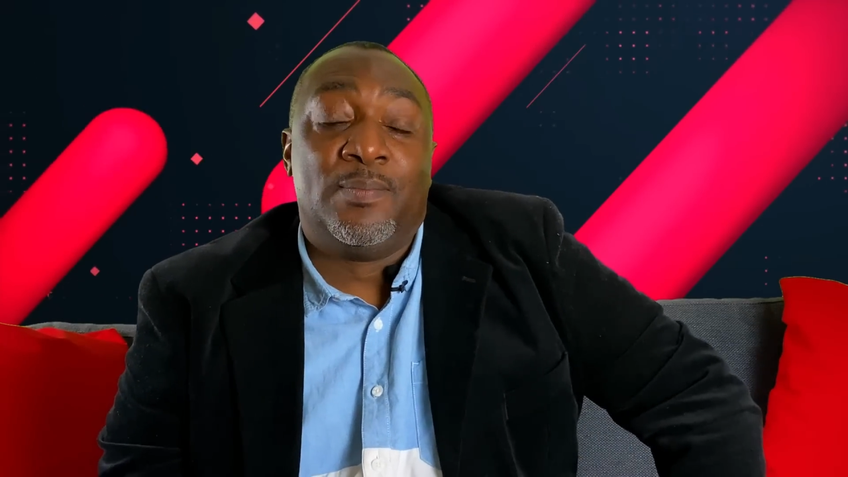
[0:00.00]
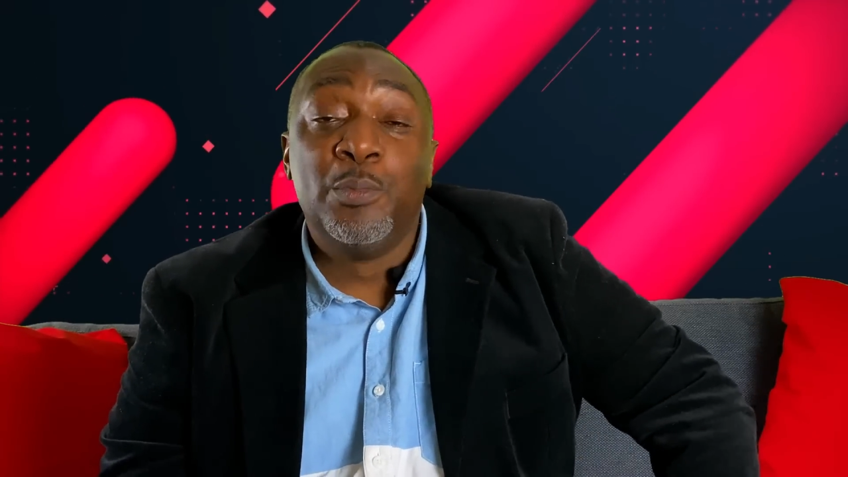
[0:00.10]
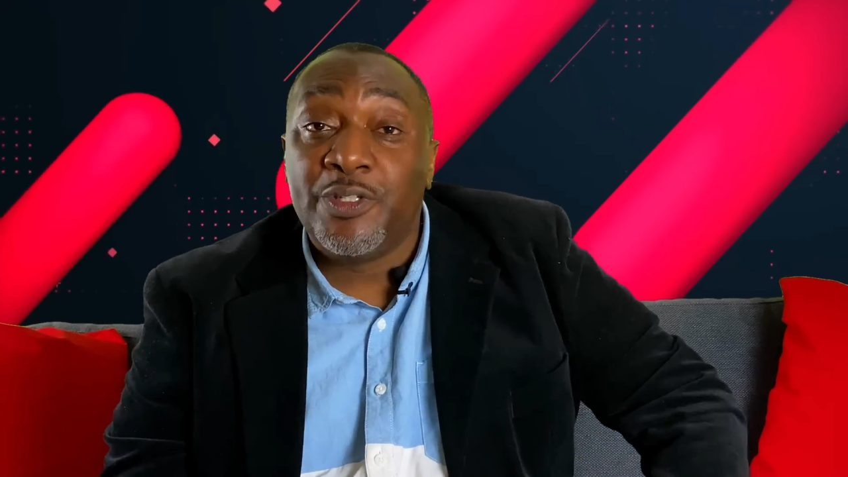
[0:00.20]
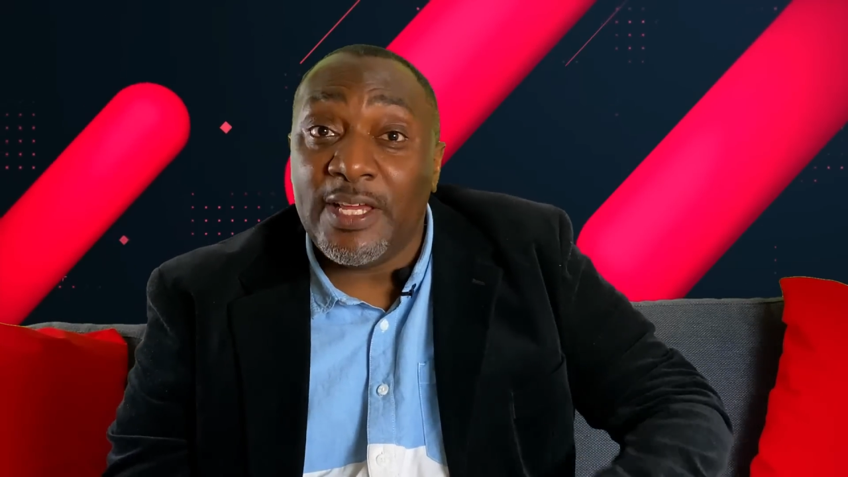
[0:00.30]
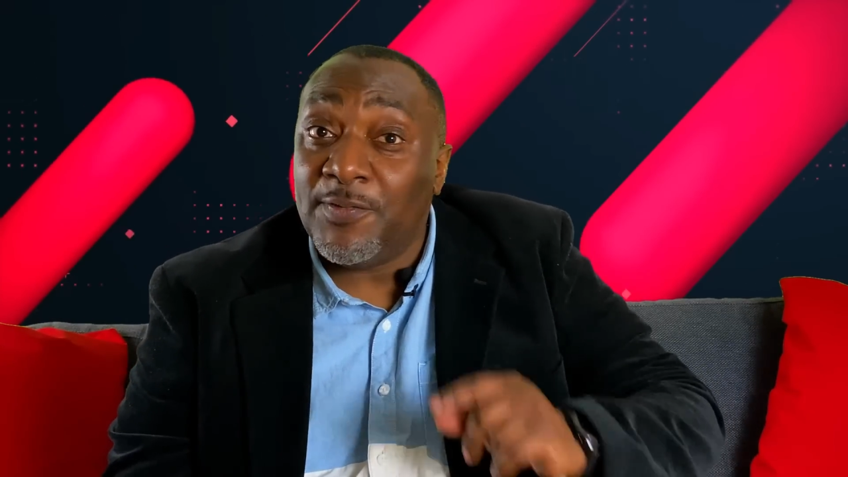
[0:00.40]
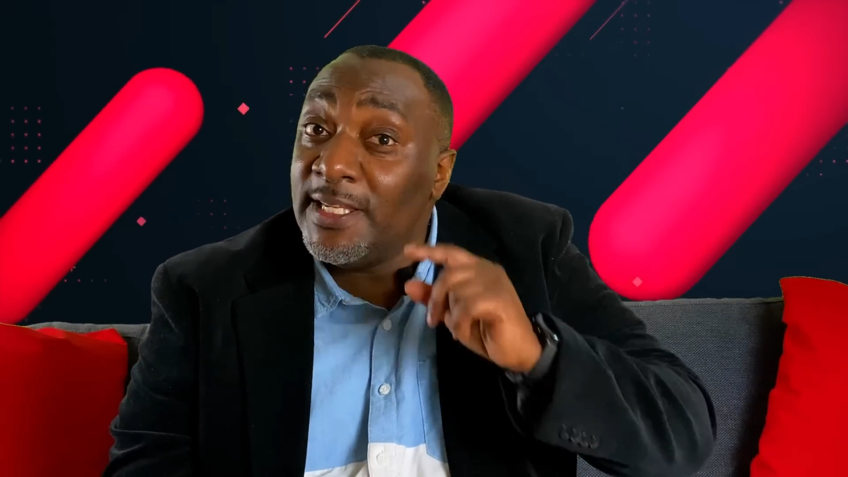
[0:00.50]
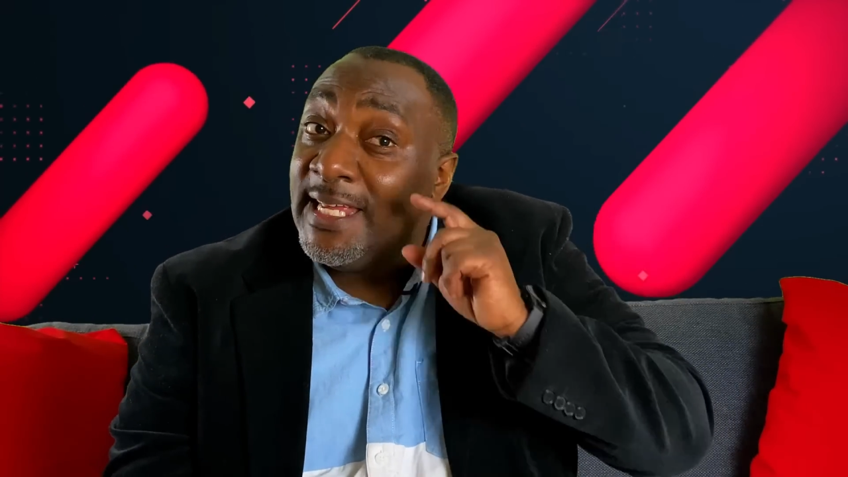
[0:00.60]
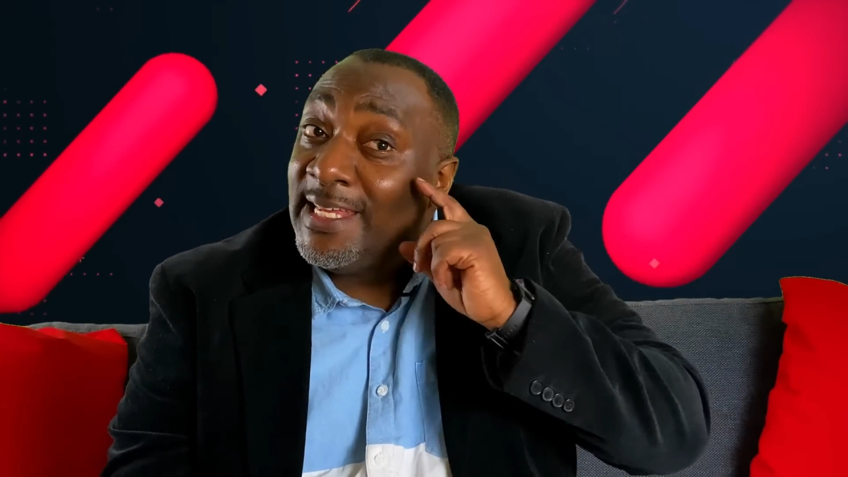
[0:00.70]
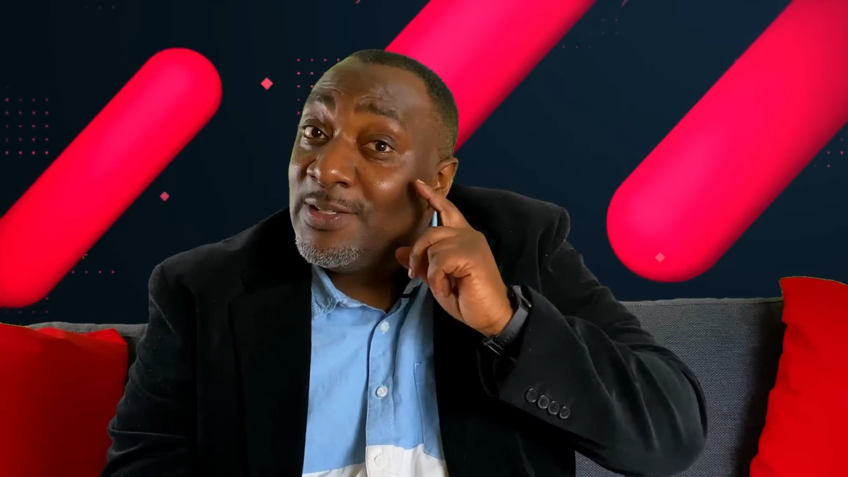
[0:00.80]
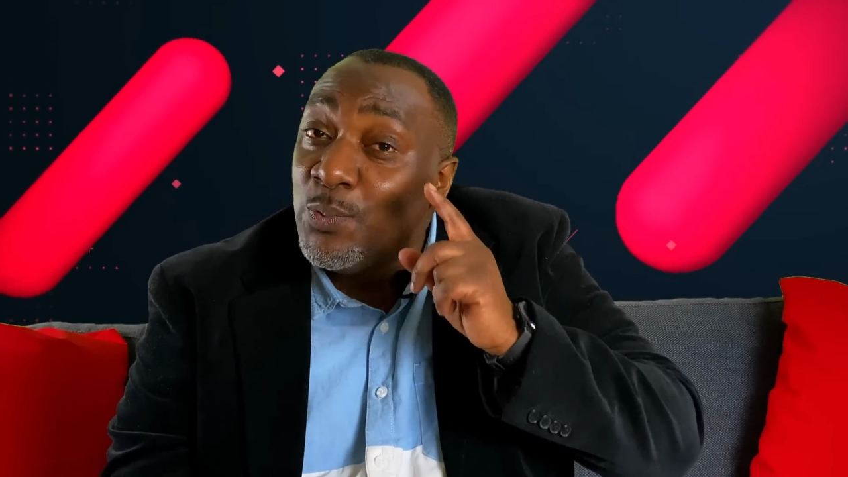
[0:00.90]

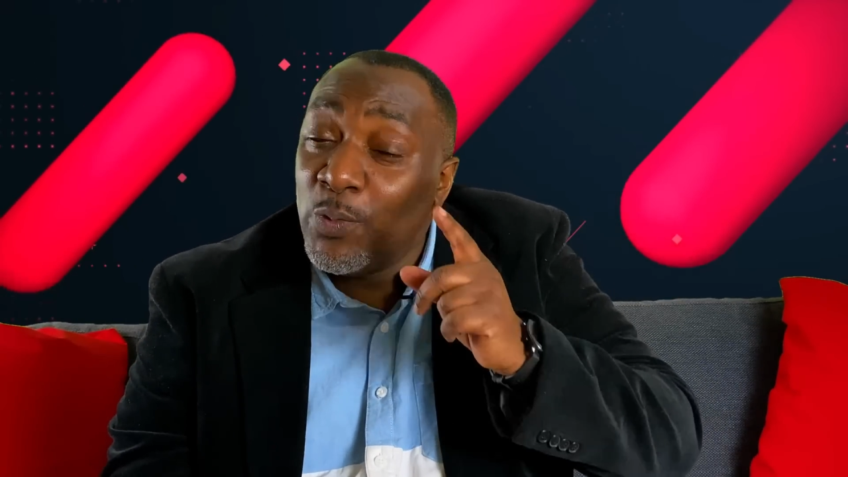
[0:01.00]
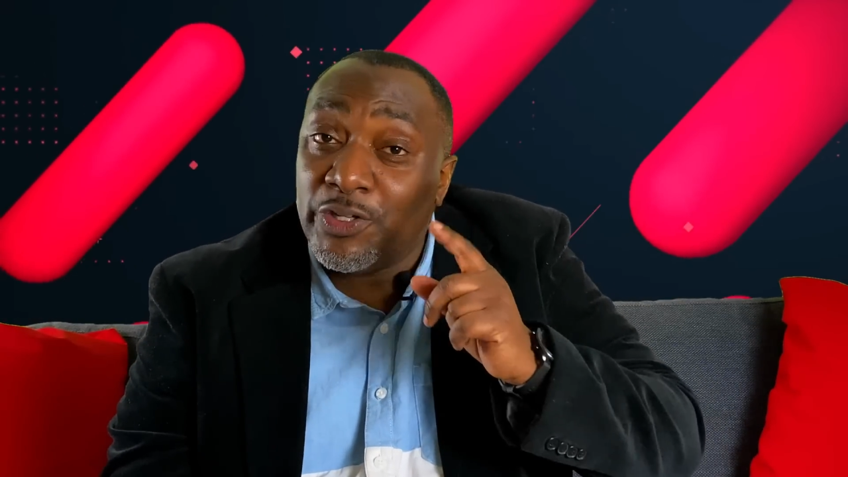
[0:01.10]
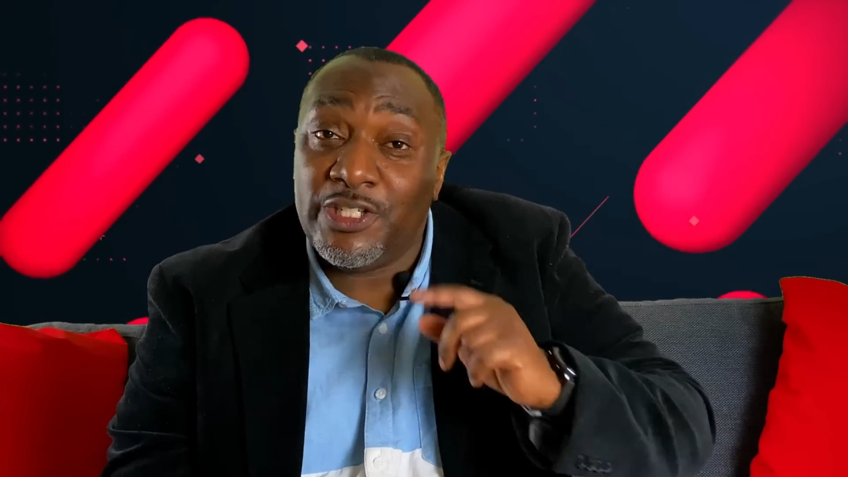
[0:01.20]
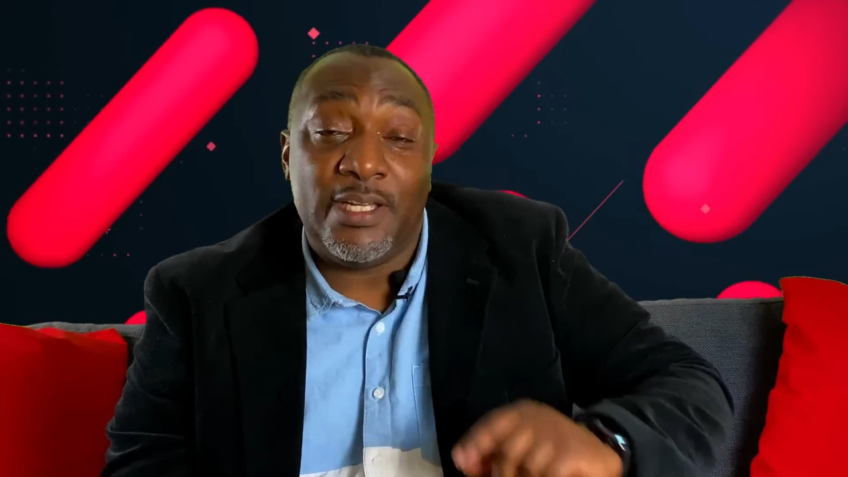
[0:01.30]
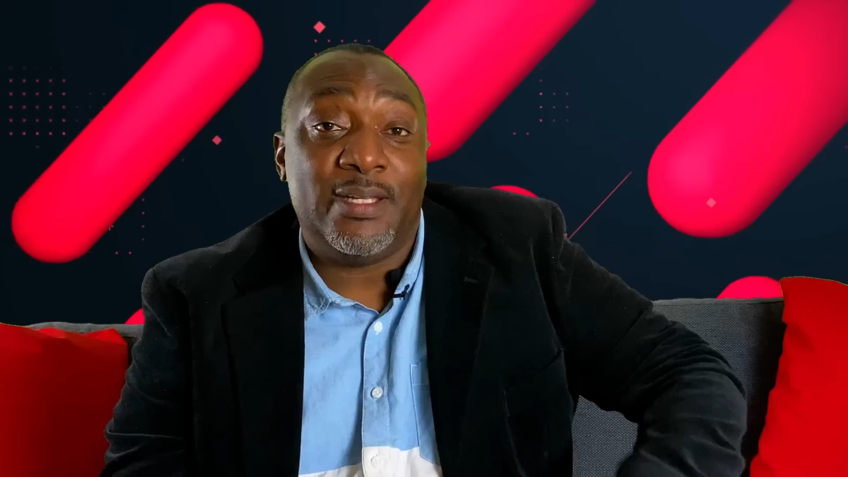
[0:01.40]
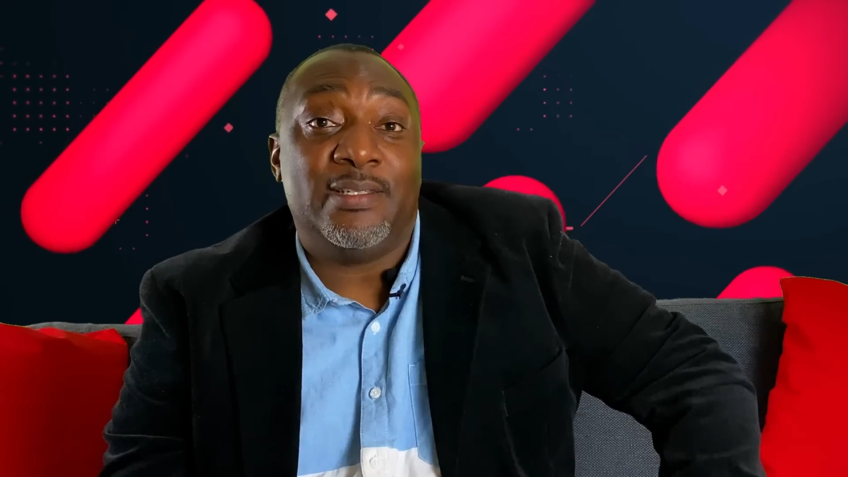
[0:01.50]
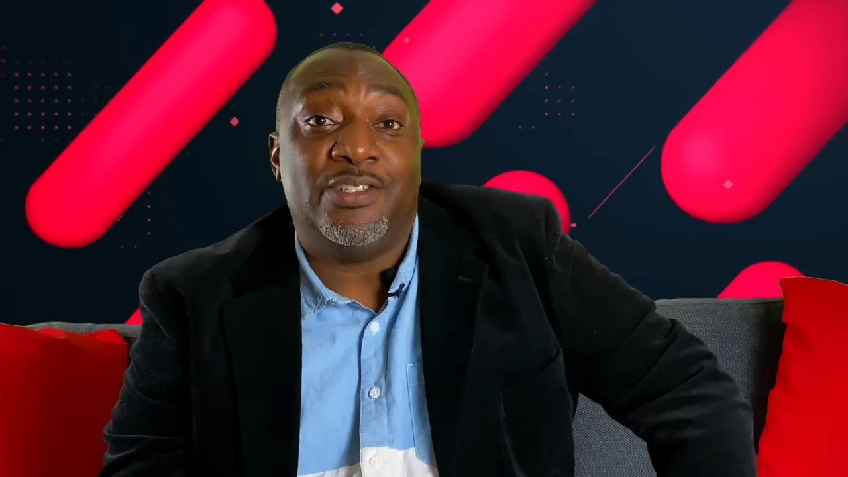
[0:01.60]
Museveni is watching.